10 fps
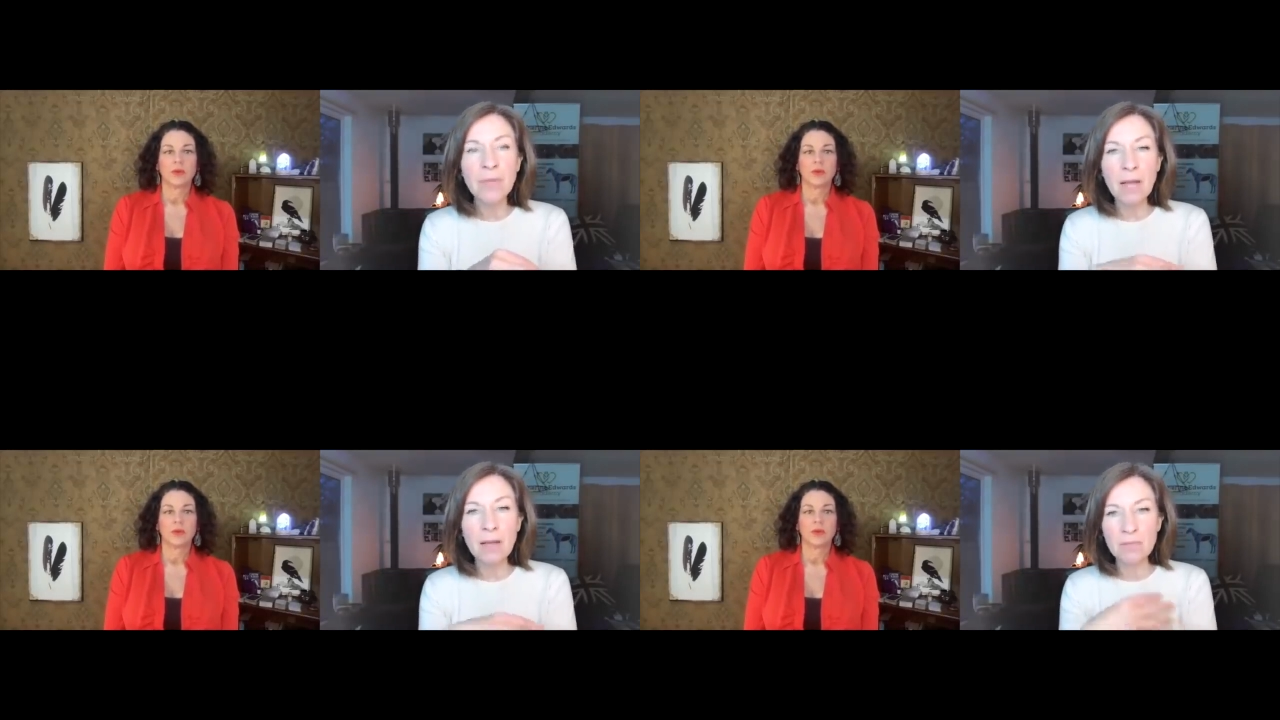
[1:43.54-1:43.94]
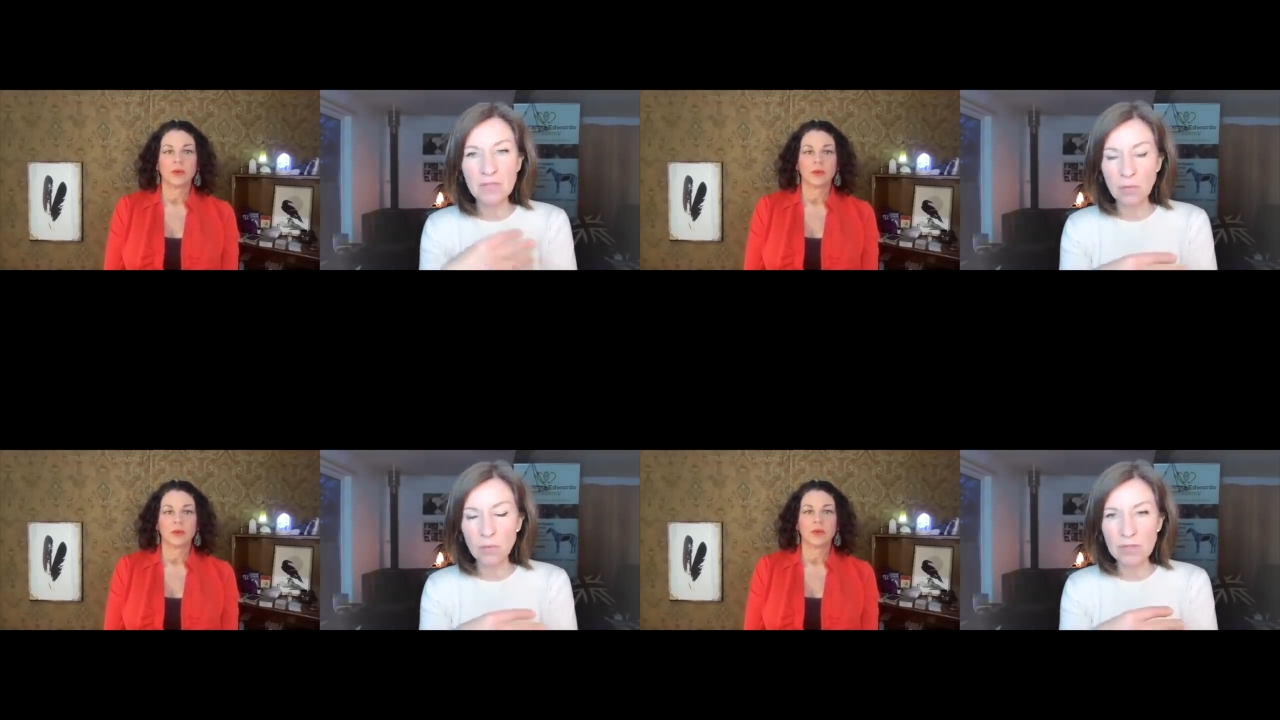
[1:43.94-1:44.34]
Speaker 1: um,
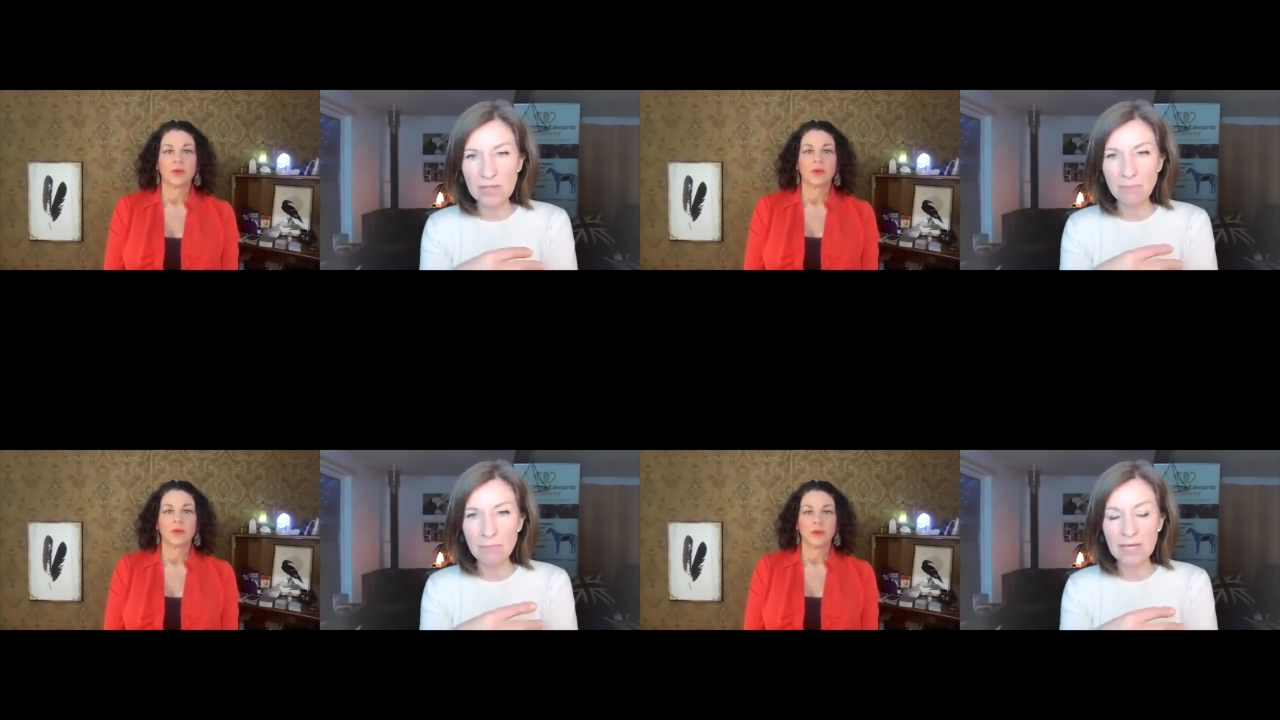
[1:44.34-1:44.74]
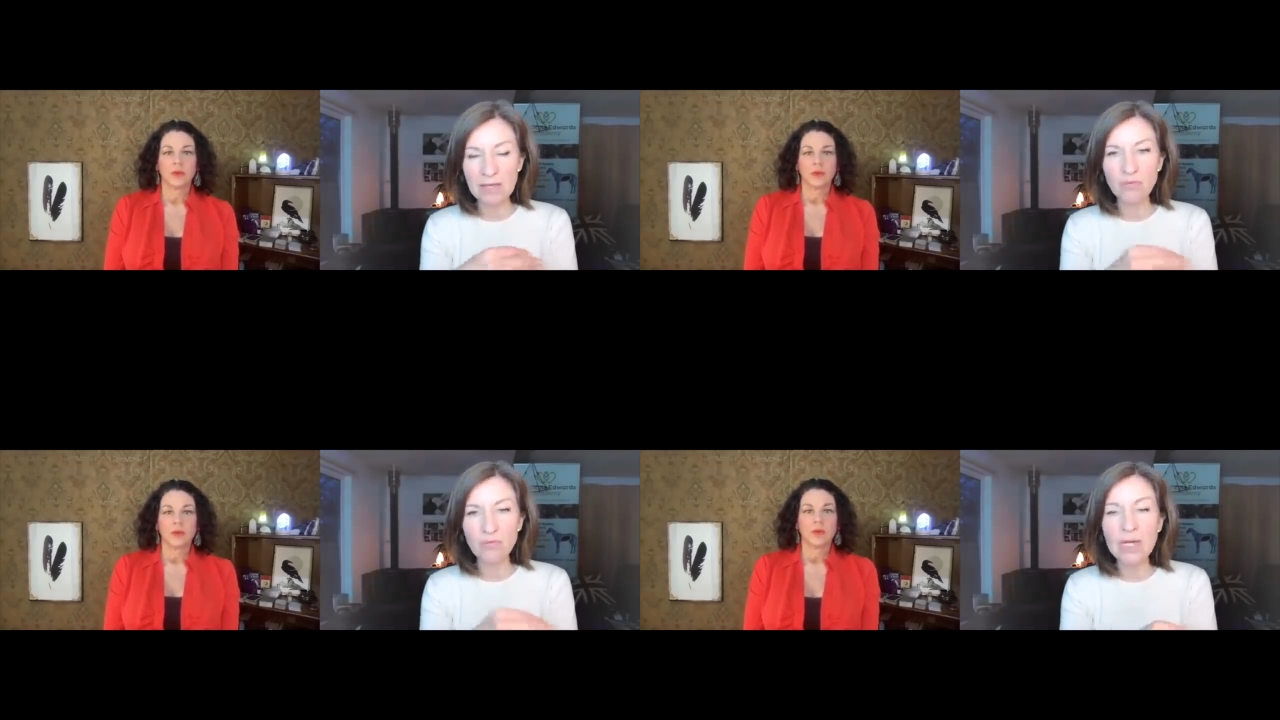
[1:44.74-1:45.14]
someone sent me
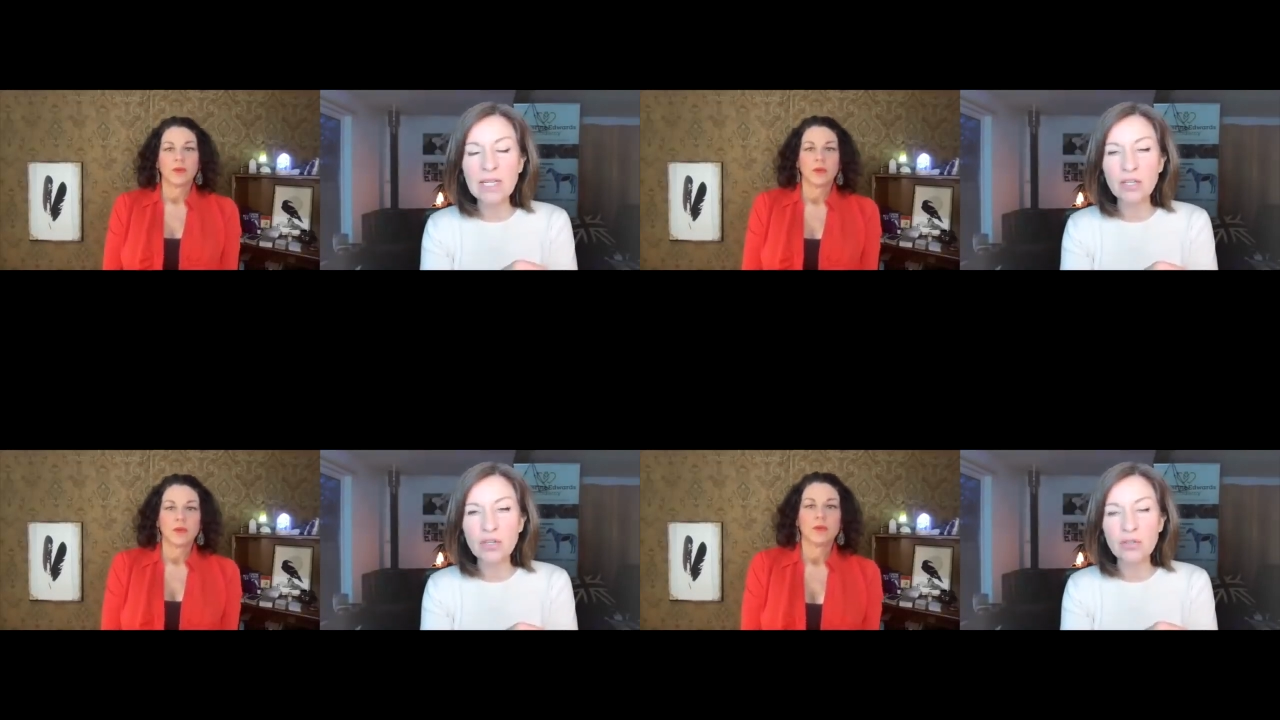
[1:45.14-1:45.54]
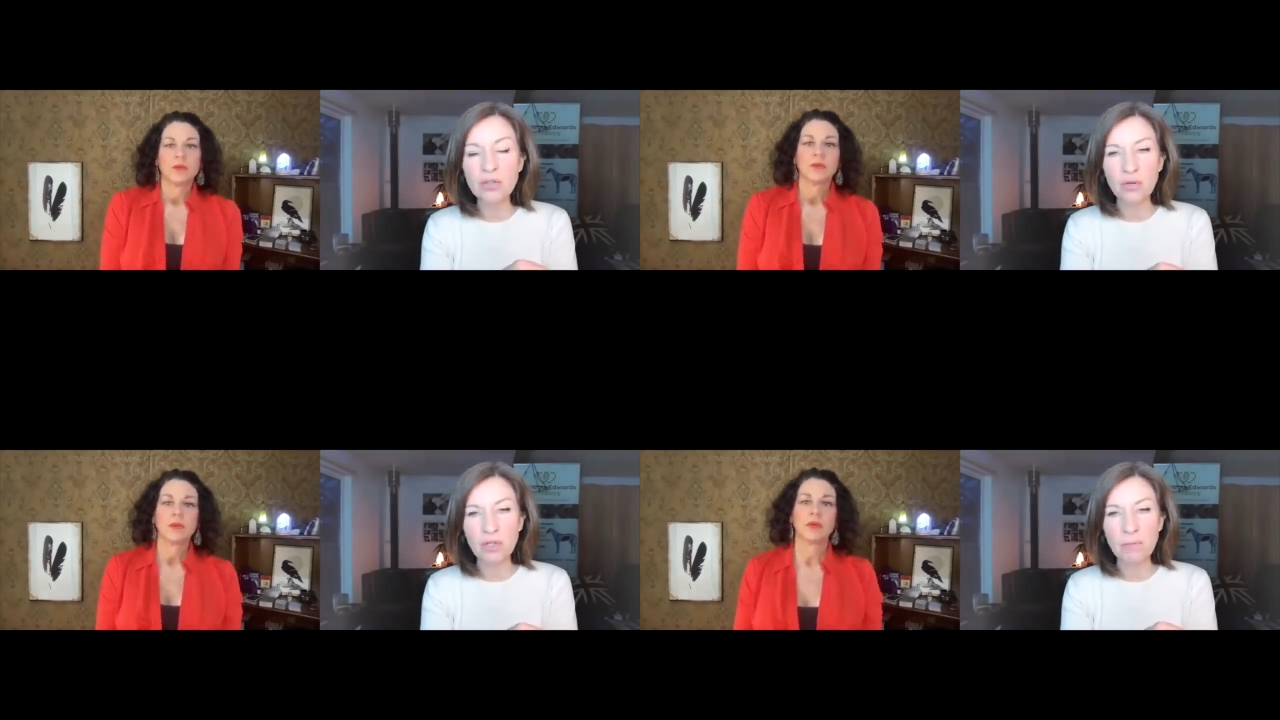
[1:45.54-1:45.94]
the really good
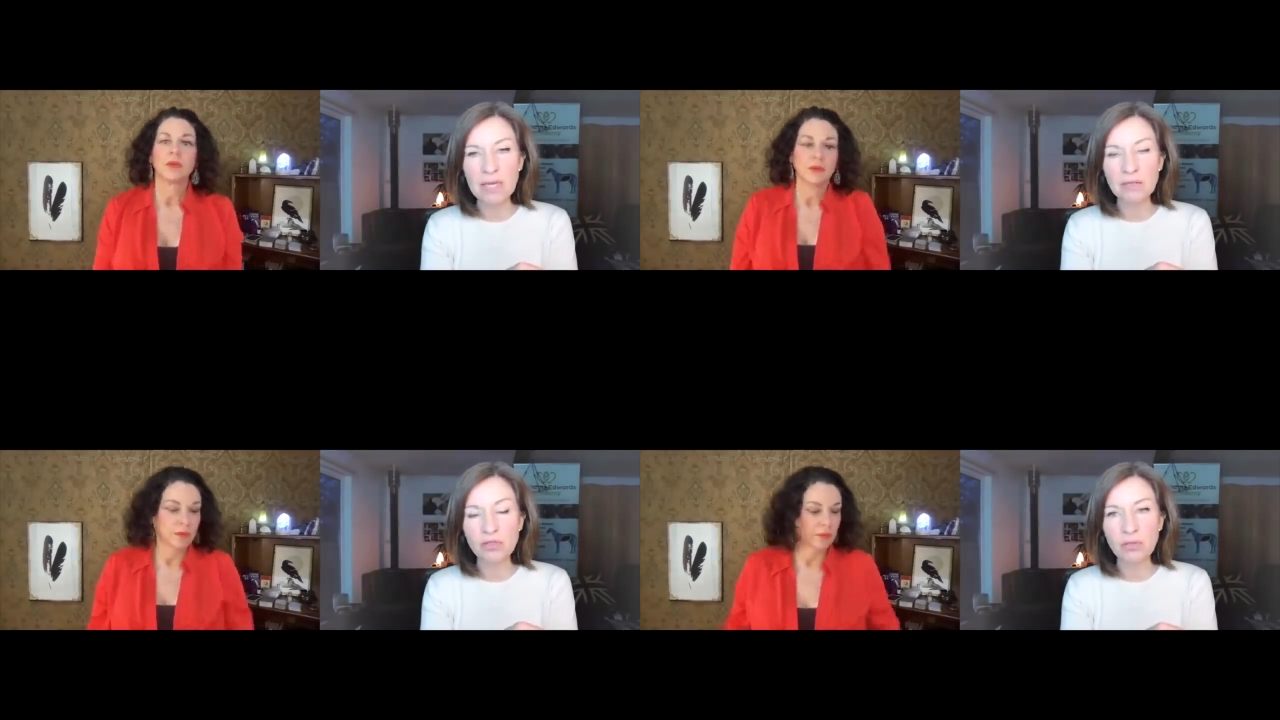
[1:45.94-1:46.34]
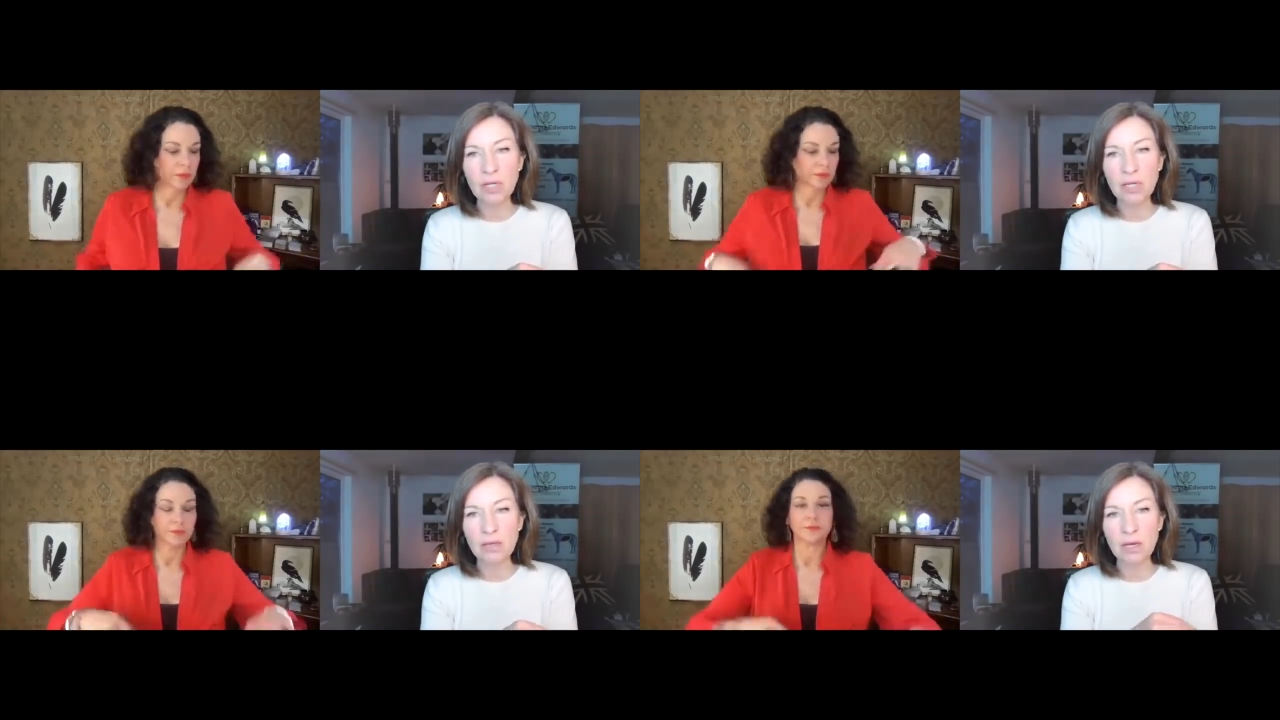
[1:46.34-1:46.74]

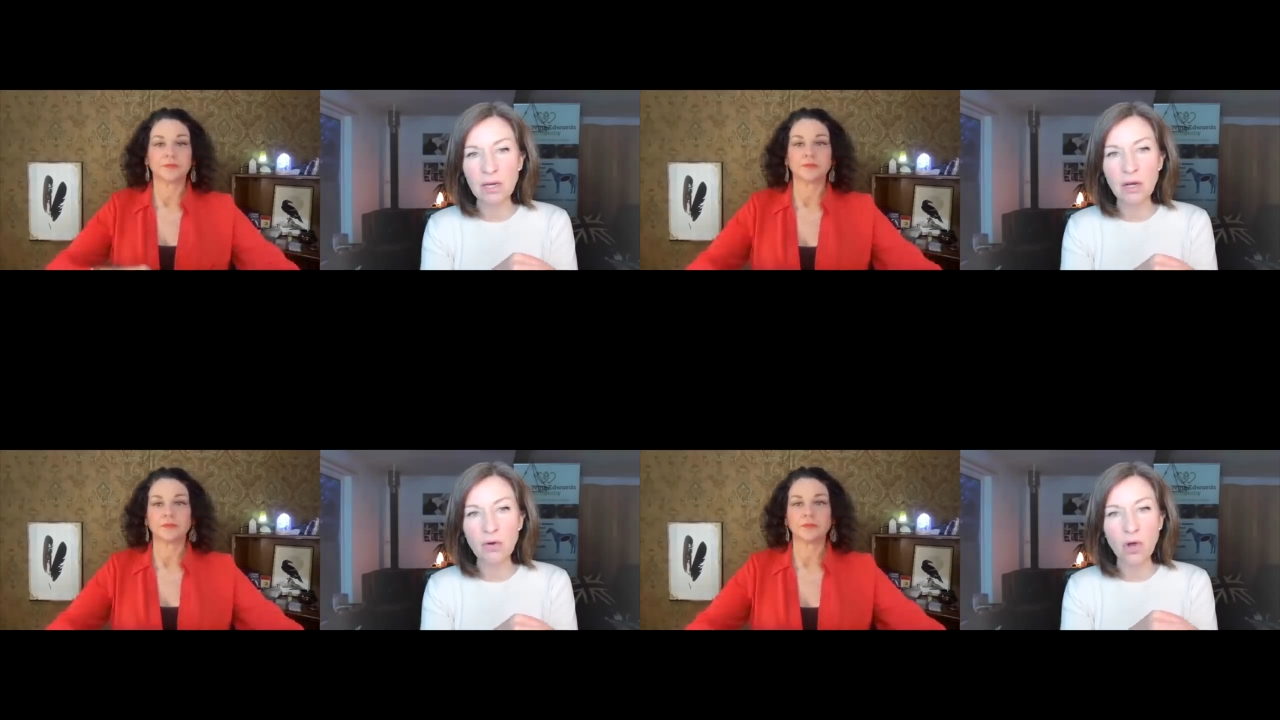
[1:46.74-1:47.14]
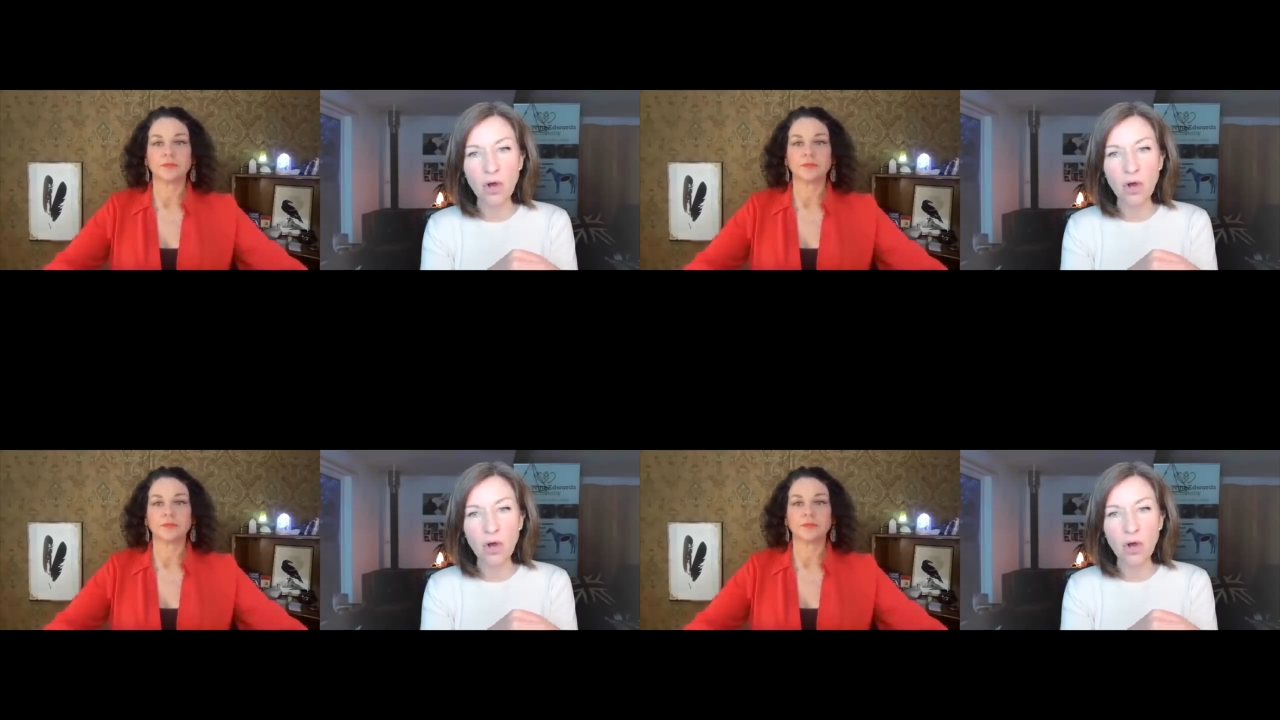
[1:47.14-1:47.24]
documentary that o-